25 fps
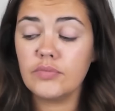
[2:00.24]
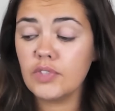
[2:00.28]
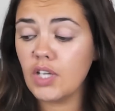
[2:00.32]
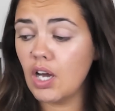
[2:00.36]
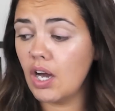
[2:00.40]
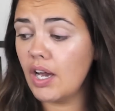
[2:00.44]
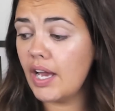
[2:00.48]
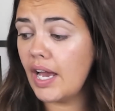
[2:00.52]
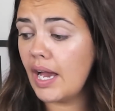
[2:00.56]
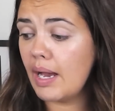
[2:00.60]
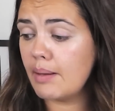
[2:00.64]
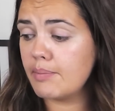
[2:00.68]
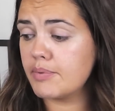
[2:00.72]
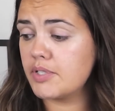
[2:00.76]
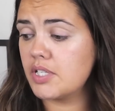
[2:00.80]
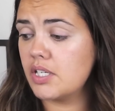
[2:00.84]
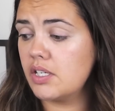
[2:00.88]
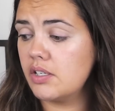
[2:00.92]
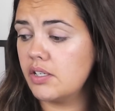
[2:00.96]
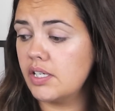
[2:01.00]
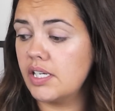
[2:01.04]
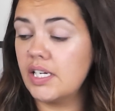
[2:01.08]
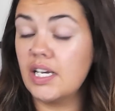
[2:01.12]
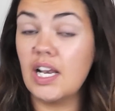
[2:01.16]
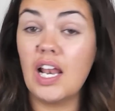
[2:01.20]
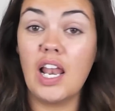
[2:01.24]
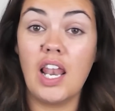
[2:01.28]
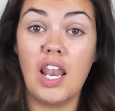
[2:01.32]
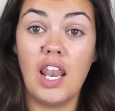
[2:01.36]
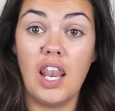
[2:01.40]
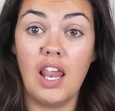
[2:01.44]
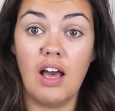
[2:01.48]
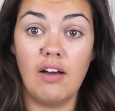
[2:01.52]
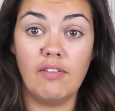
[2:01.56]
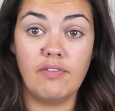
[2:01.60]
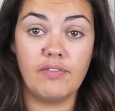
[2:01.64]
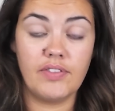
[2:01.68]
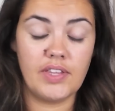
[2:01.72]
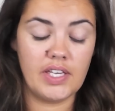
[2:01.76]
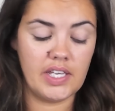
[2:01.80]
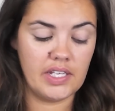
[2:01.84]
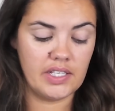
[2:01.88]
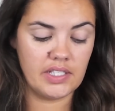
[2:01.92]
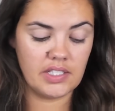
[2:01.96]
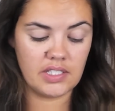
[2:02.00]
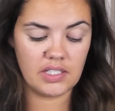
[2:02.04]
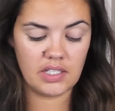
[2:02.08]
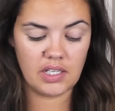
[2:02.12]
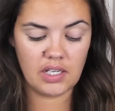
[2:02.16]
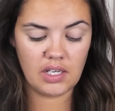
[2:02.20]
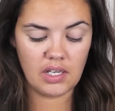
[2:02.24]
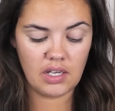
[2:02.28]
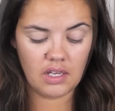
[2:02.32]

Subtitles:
I absolutely love this.